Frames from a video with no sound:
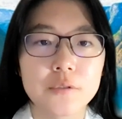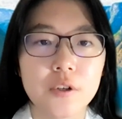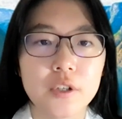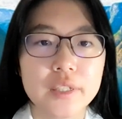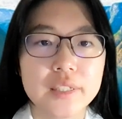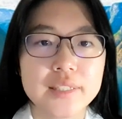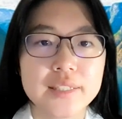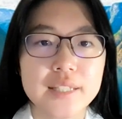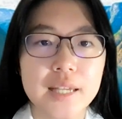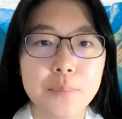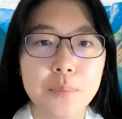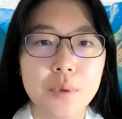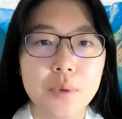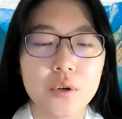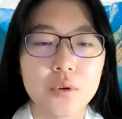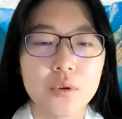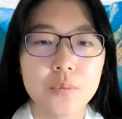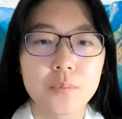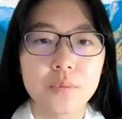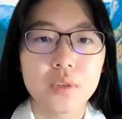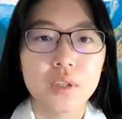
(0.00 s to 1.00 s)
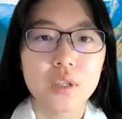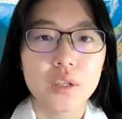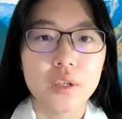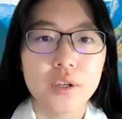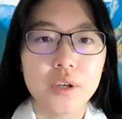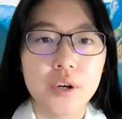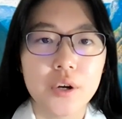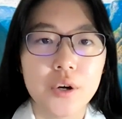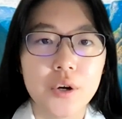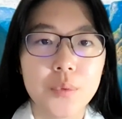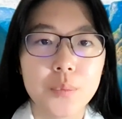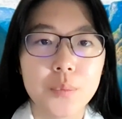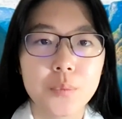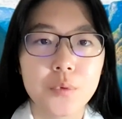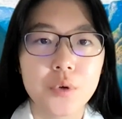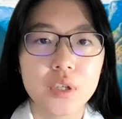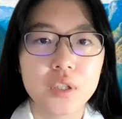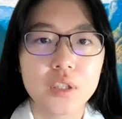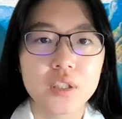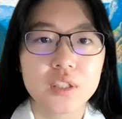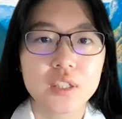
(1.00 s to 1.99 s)
For example,
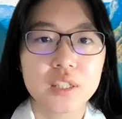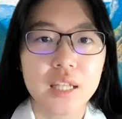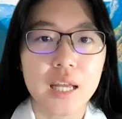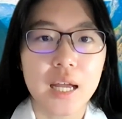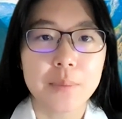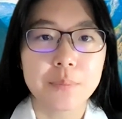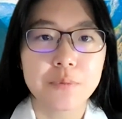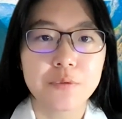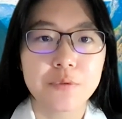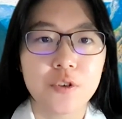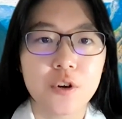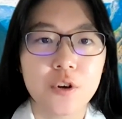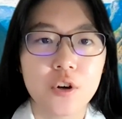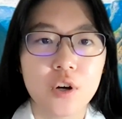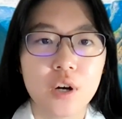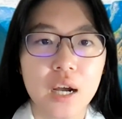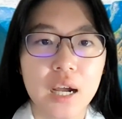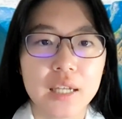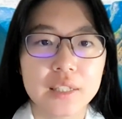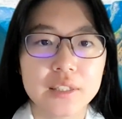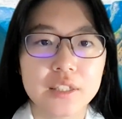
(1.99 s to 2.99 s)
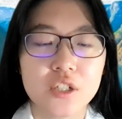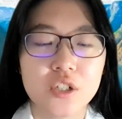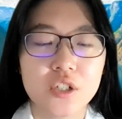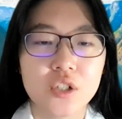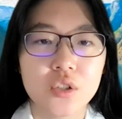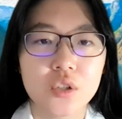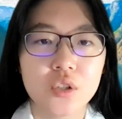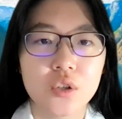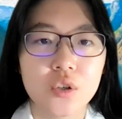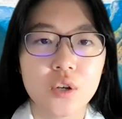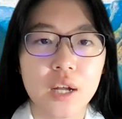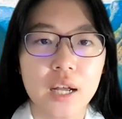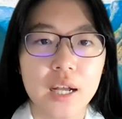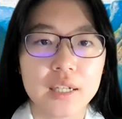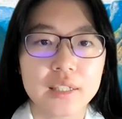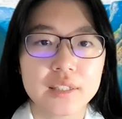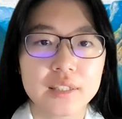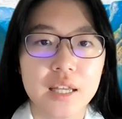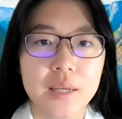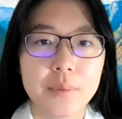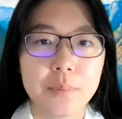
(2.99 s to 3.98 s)
homework club for additional
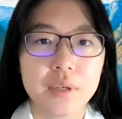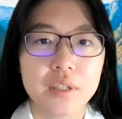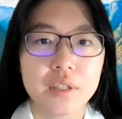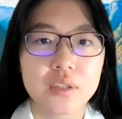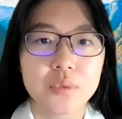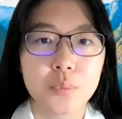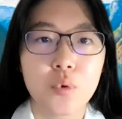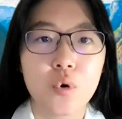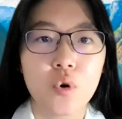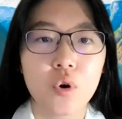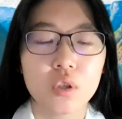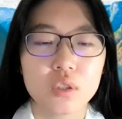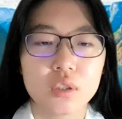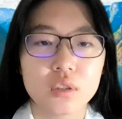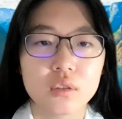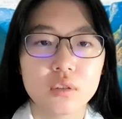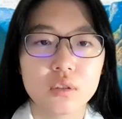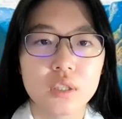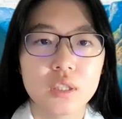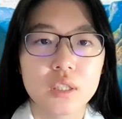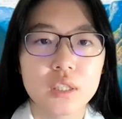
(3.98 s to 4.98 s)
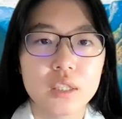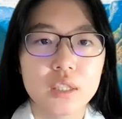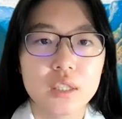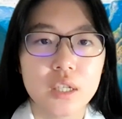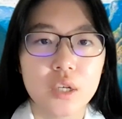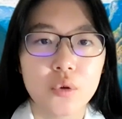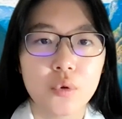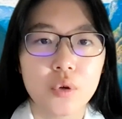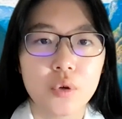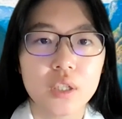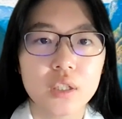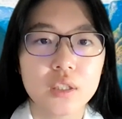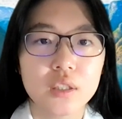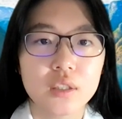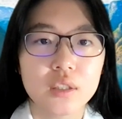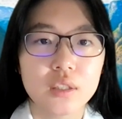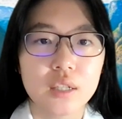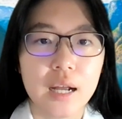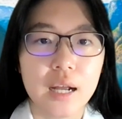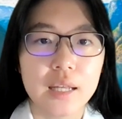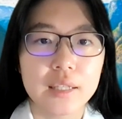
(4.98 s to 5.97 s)
academic support,
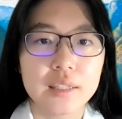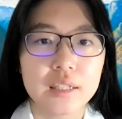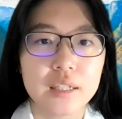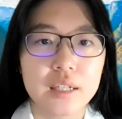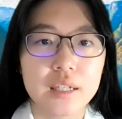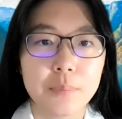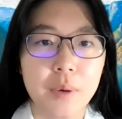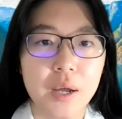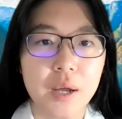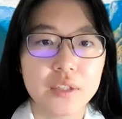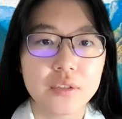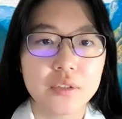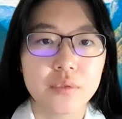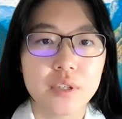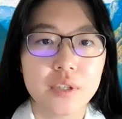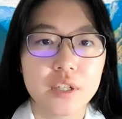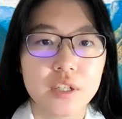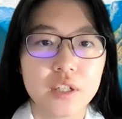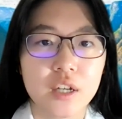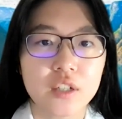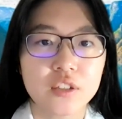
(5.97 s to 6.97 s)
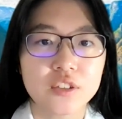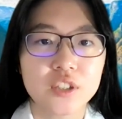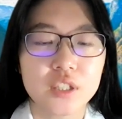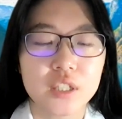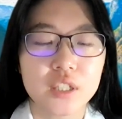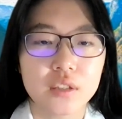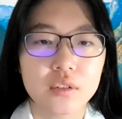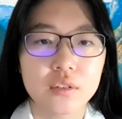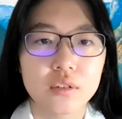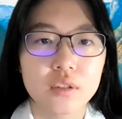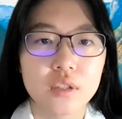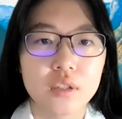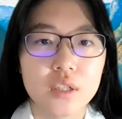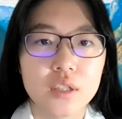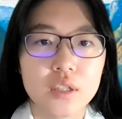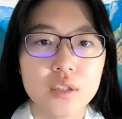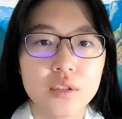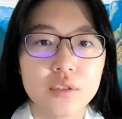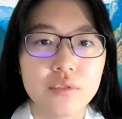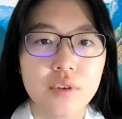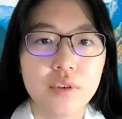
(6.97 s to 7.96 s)
career and pathway counseling,
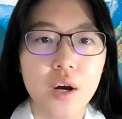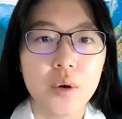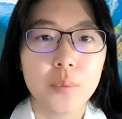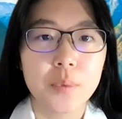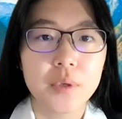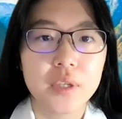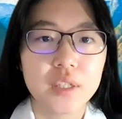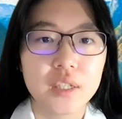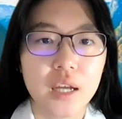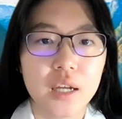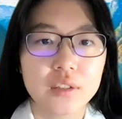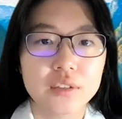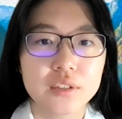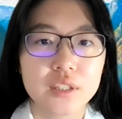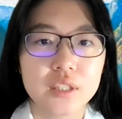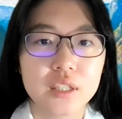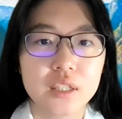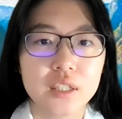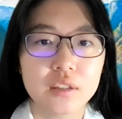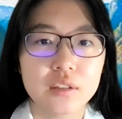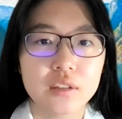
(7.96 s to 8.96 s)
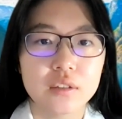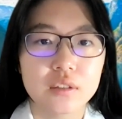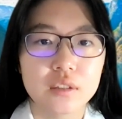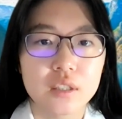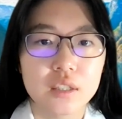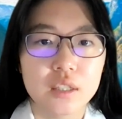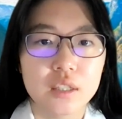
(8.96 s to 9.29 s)
well-being counseling,